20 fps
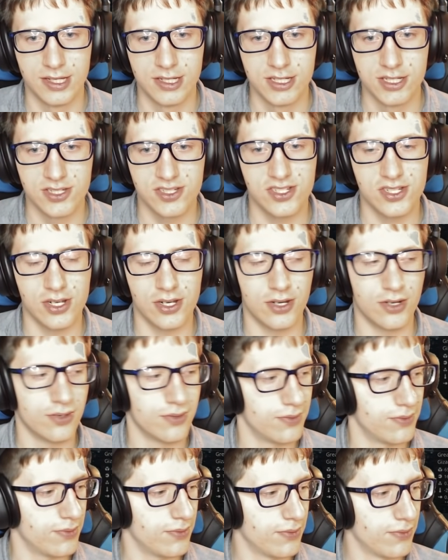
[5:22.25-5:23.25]

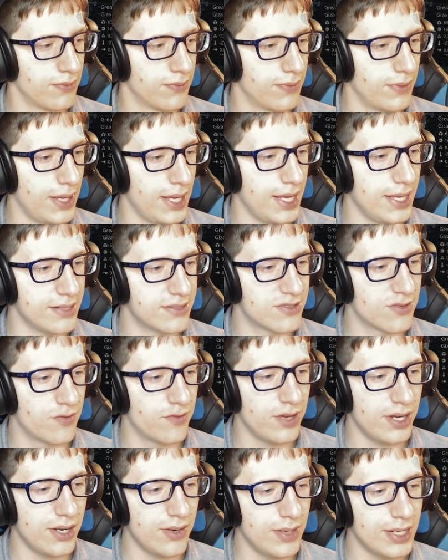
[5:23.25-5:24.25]
So it's
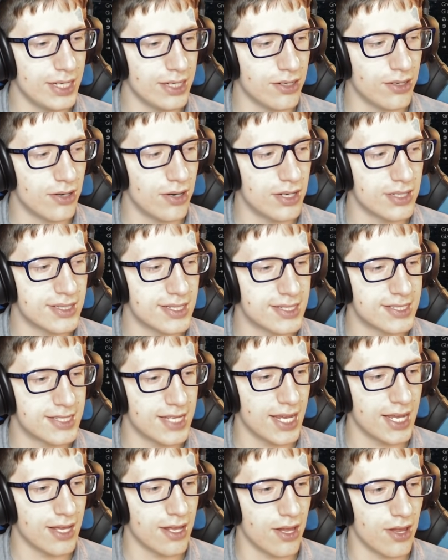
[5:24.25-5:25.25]
very hard to
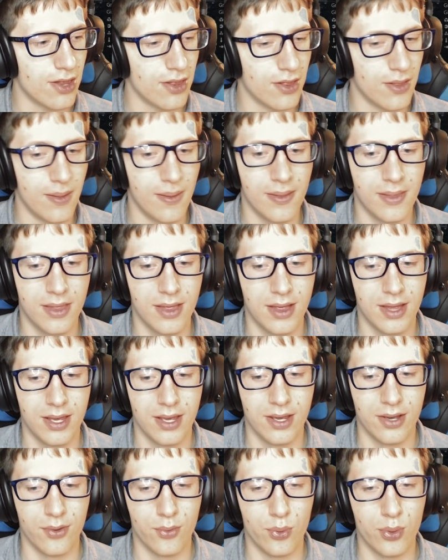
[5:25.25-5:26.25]
tell
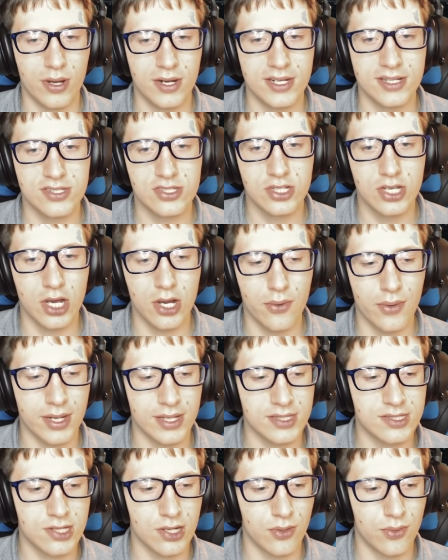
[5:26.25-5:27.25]
what is going
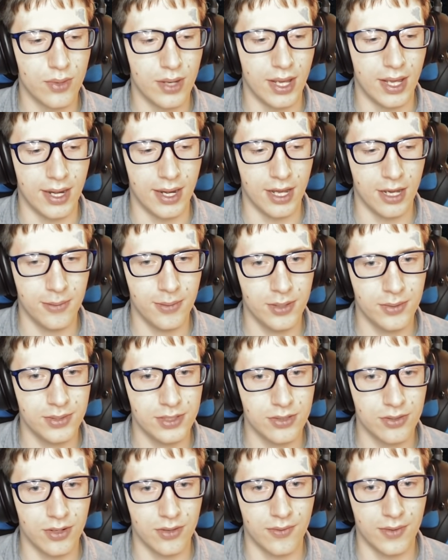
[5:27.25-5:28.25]
to win. How about we
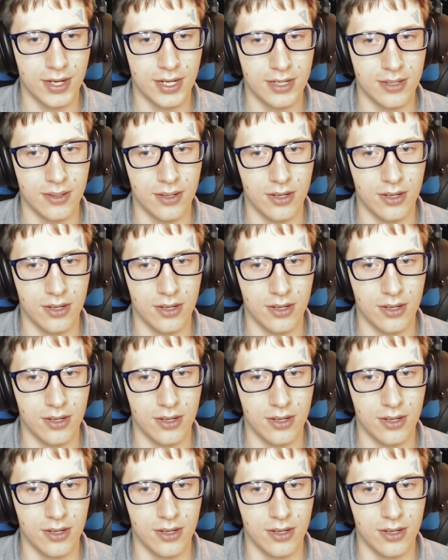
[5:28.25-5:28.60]
do a random?